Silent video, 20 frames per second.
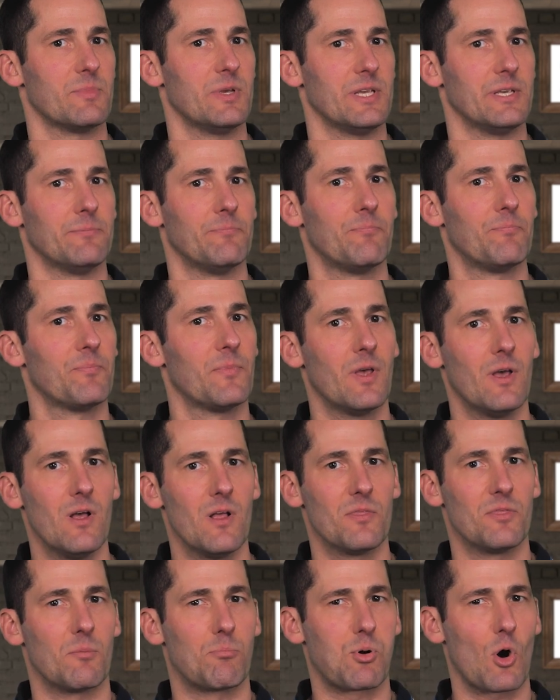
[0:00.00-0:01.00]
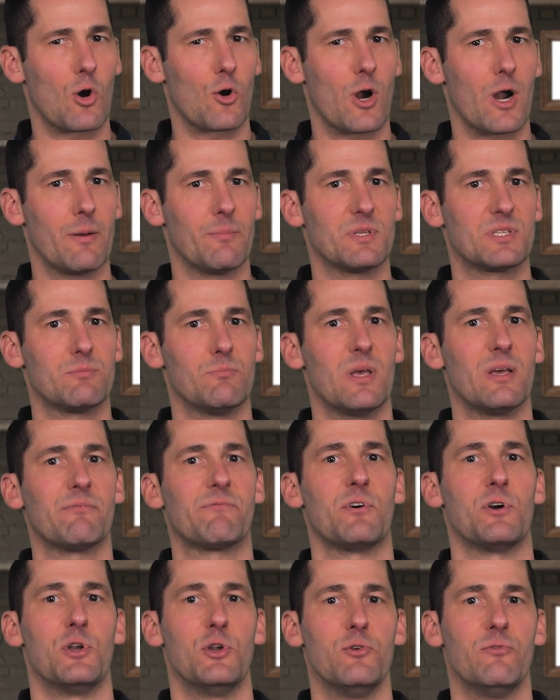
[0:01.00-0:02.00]
me. The program is meant
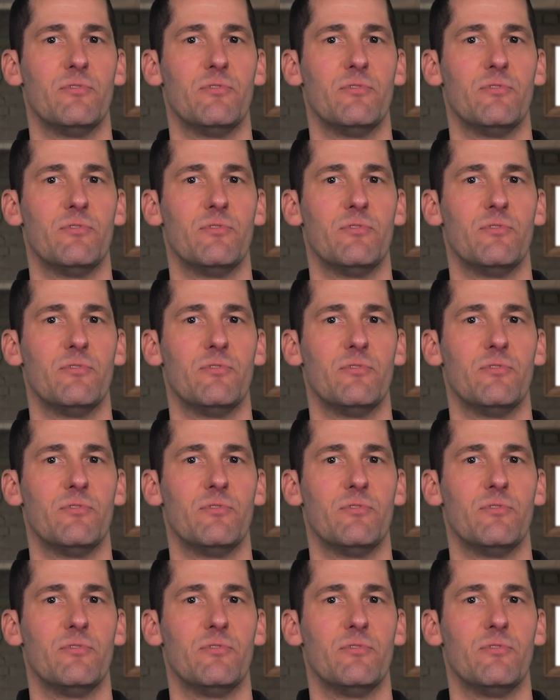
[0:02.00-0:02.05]
for new